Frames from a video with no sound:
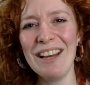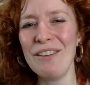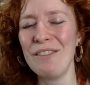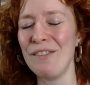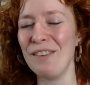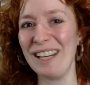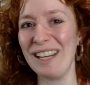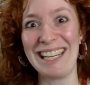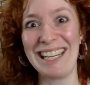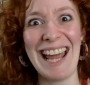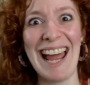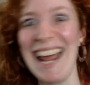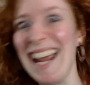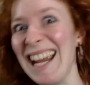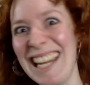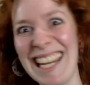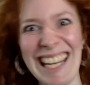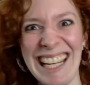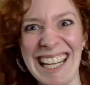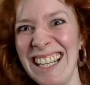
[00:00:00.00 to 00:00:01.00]

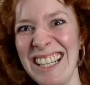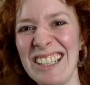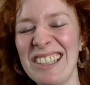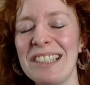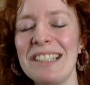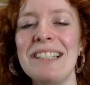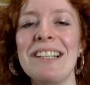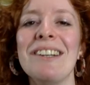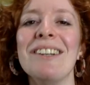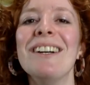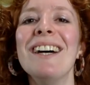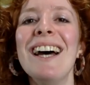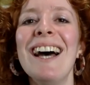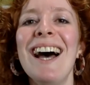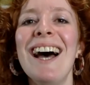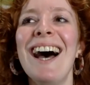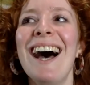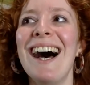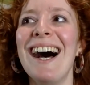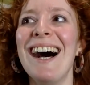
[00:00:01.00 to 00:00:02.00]
Forget kids. No.
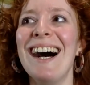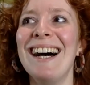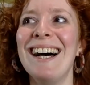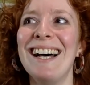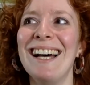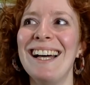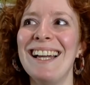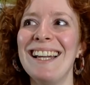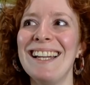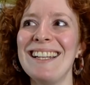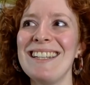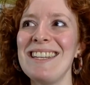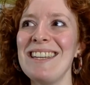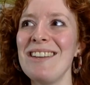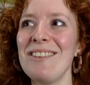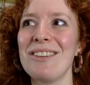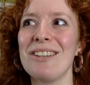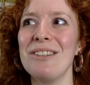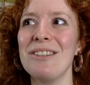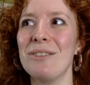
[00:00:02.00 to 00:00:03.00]

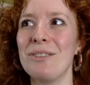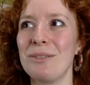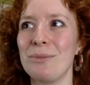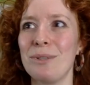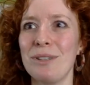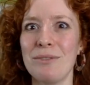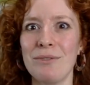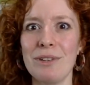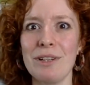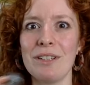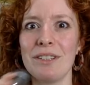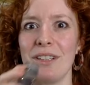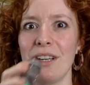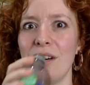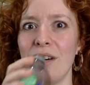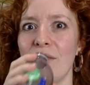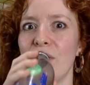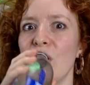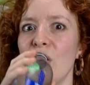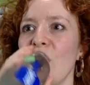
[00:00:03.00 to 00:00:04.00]
You can order one for yourself.